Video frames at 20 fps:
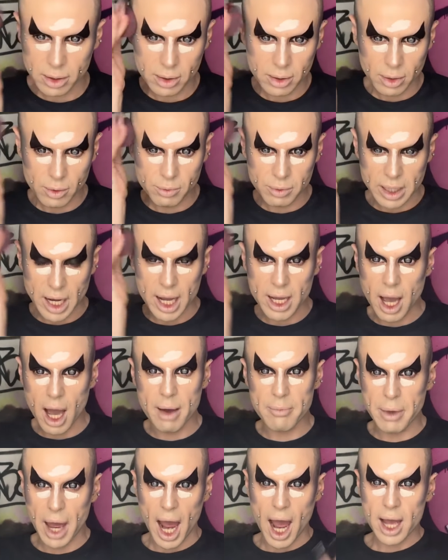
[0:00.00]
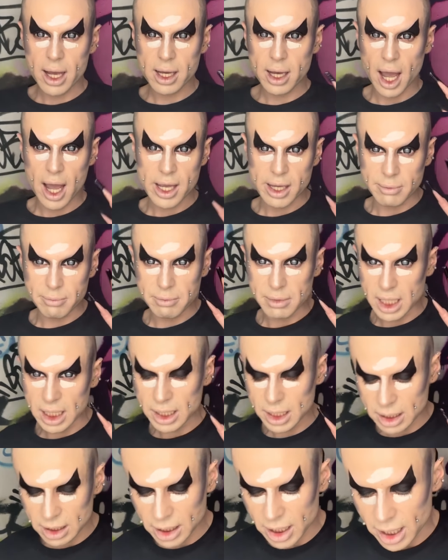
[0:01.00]
when I got back, I
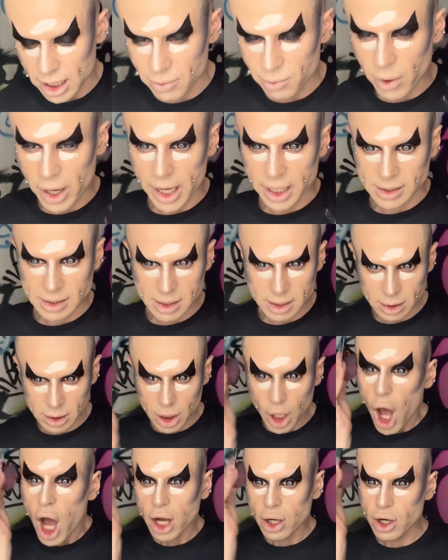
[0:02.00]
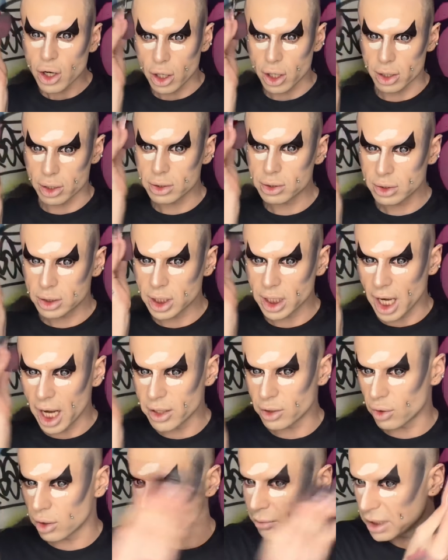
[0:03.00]
immediately went longer than I
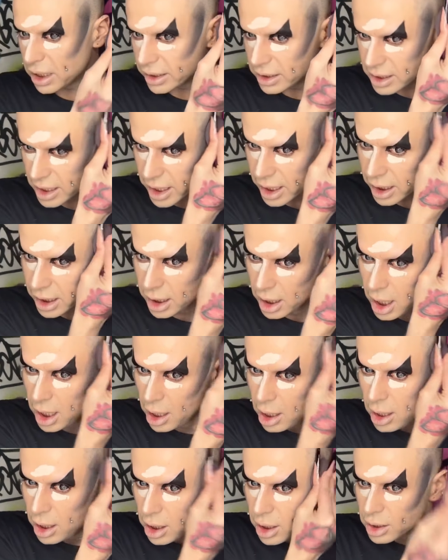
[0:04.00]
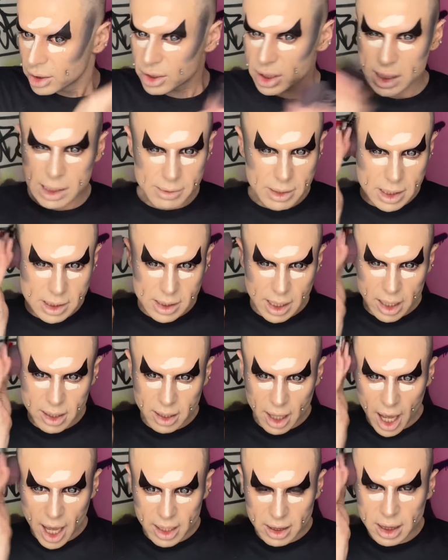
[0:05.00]
normally did. Just because
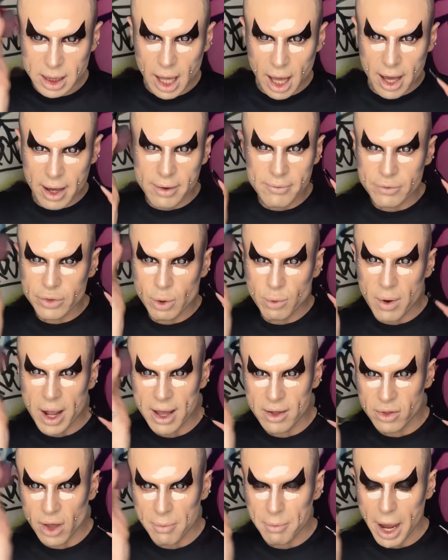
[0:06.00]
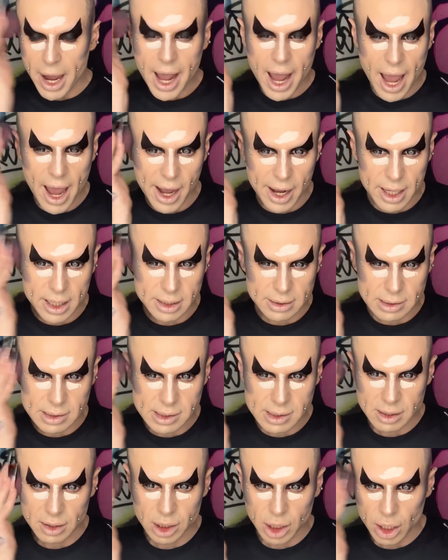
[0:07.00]
I love the way that my
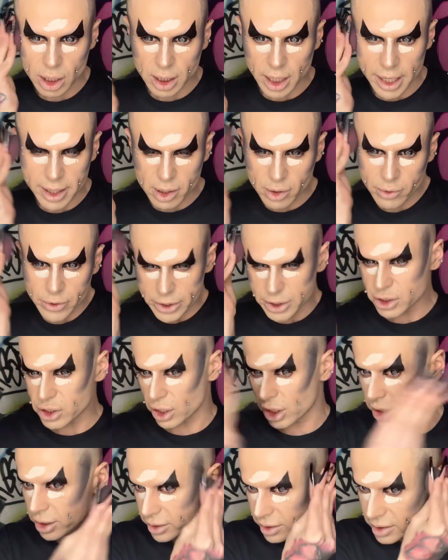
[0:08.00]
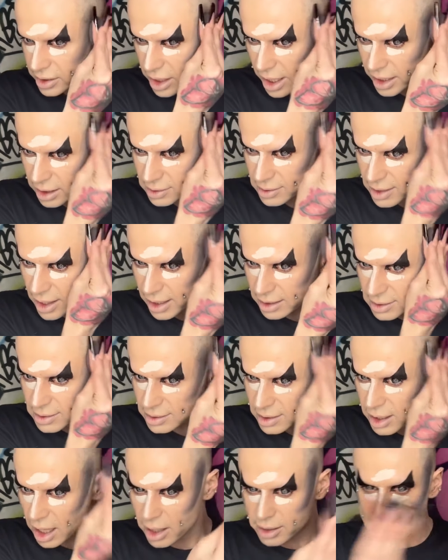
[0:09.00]
hands look like creatures. It's
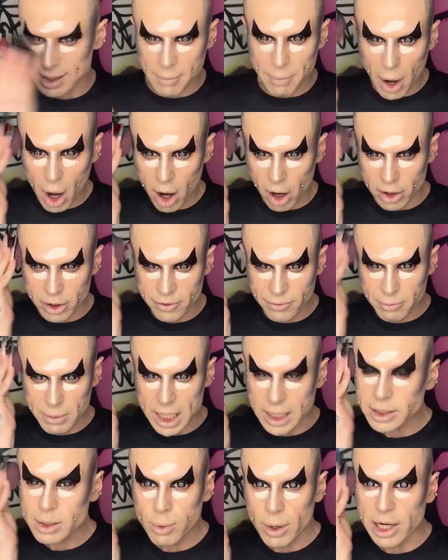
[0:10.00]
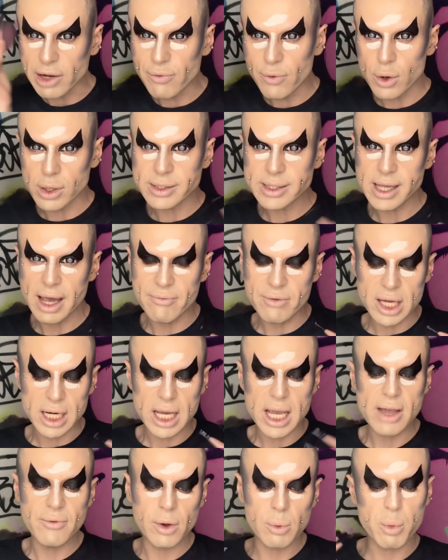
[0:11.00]
a part of me
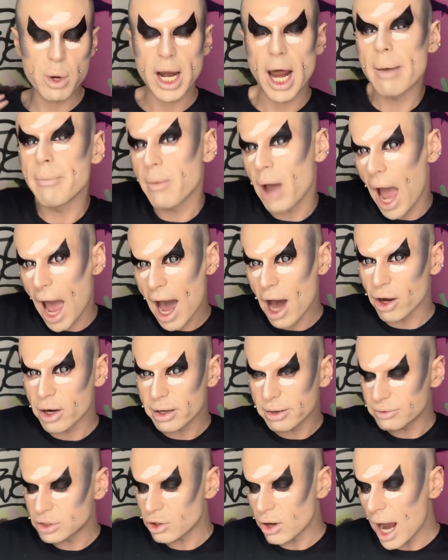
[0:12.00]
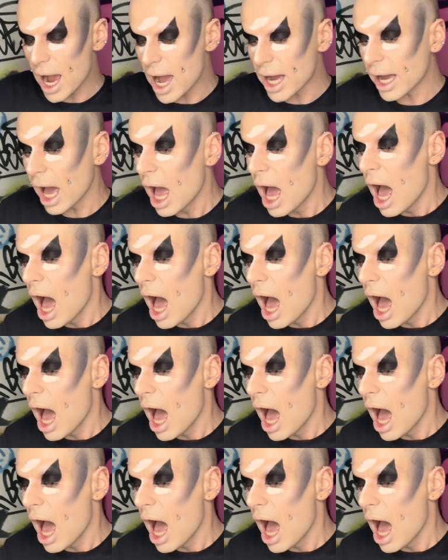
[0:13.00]
24/7, even when I'm out of drag.